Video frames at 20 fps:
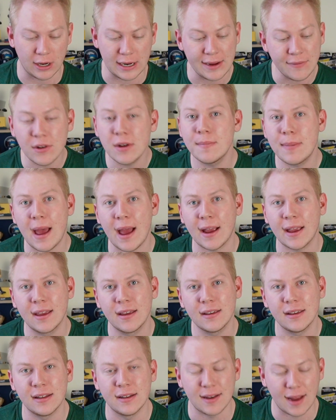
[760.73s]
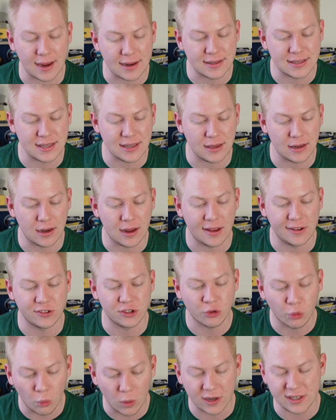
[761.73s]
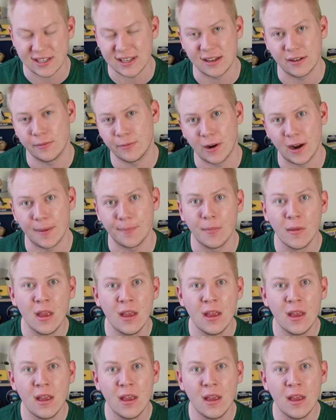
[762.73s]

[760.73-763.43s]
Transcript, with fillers: even back in 19 and 20, right?